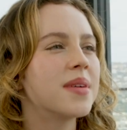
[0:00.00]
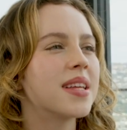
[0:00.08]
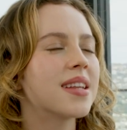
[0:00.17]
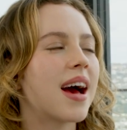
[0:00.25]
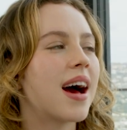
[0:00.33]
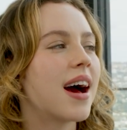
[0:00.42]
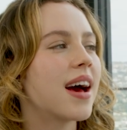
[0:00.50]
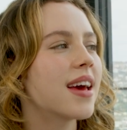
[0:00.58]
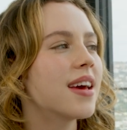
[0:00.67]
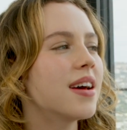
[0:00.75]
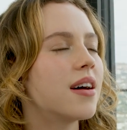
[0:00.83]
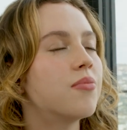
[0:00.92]
I mean,
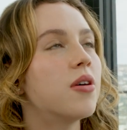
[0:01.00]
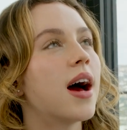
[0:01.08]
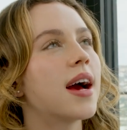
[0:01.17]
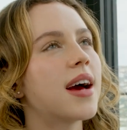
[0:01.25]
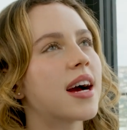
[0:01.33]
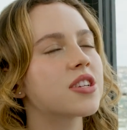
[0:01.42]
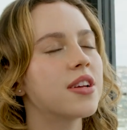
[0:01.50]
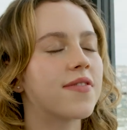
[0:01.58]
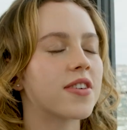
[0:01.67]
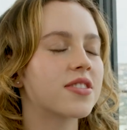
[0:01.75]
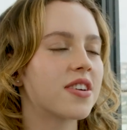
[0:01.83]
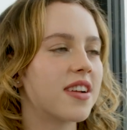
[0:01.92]
I, well, I actually
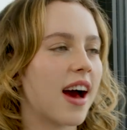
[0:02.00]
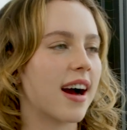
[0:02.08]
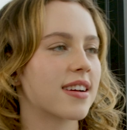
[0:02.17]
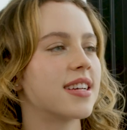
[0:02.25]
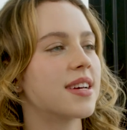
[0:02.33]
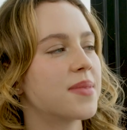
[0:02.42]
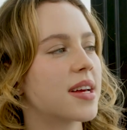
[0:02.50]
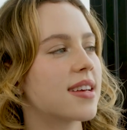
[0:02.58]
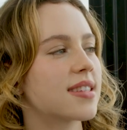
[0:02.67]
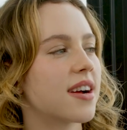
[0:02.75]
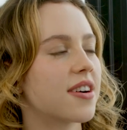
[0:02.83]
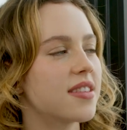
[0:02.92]
first started acting
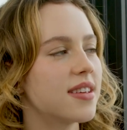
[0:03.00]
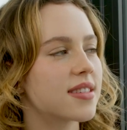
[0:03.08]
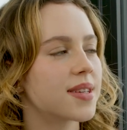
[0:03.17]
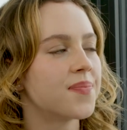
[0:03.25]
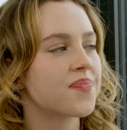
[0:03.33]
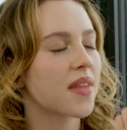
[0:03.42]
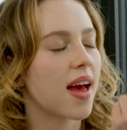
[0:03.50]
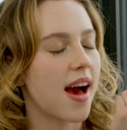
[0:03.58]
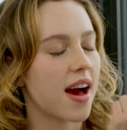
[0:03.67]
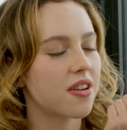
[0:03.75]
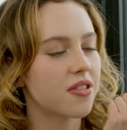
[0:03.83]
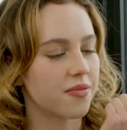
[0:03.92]
because I heard this
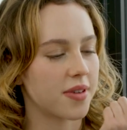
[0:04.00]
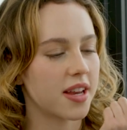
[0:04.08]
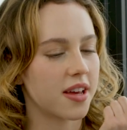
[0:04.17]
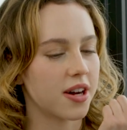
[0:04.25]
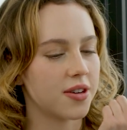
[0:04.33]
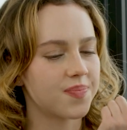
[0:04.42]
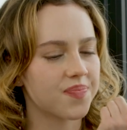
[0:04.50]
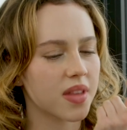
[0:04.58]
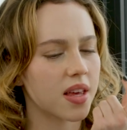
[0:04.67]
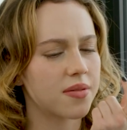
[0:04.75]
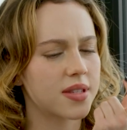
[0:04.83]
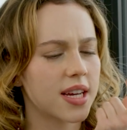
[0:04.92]
ad on the radio
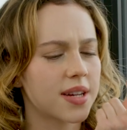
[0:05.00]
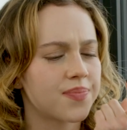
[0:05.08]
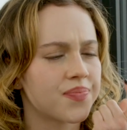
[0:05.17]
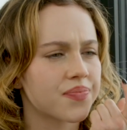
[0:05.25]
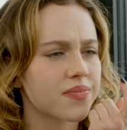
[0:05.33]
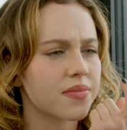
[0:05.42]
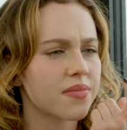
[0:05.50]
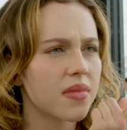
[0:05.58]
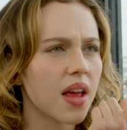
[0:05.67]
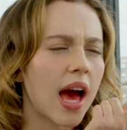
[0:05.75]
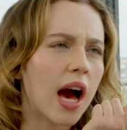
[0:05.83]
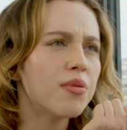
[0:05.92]
that was, like,
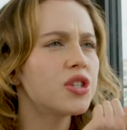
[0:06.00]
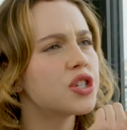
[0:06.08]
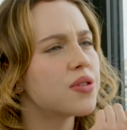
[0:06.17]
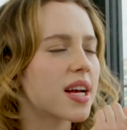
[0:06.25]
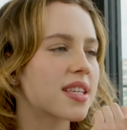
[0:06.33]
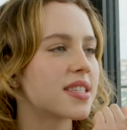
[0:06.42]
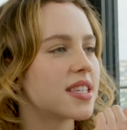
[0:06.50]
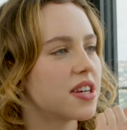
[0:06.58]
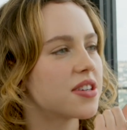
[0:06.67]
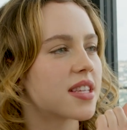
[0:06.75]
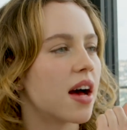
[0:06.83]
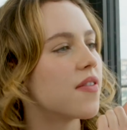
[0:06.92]
how would you like to
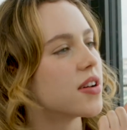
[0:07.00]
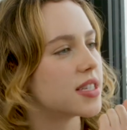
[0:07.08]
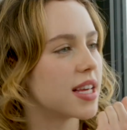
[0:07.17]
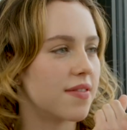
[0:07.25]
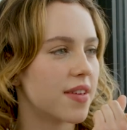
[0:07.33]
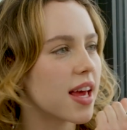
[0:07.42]
see yourself on T